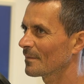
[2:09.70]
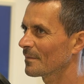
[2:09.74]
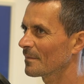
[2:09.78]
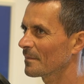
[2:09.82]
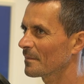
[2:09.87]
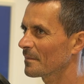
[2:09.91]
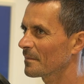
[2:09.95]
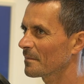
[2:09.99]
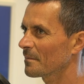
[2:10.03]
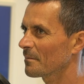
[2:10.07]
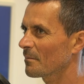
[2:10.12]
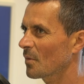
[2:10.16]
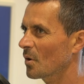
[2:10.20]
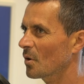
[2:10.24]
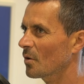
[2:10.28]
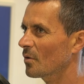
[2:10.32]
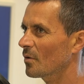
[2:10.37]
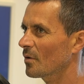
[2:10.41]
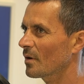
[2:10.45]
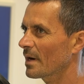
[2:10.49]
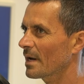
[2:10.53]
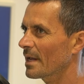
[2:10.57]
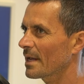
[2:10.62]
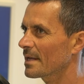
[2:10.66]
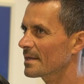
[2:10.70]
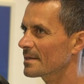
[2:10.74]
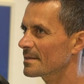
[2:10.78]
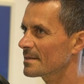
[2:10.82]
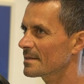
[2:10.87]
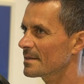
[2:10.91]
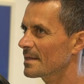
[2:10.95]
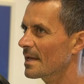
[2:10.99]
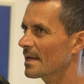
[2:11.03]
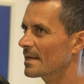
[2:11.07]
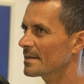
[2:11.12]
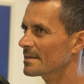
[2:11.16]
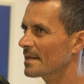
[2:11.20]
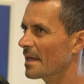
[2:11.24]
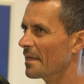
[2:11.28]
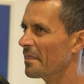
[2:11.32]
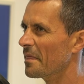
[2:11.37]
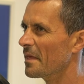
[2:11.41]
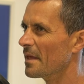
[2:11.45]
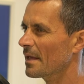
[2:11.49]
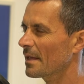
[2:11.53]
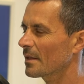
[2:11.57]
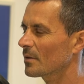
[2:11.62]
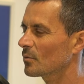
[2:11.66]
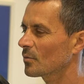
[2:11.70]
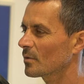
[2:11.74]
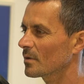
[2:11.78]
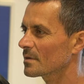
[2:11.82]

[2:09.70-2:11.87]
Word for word: Four More or, or five years yes, ago. Yes, I think yeah.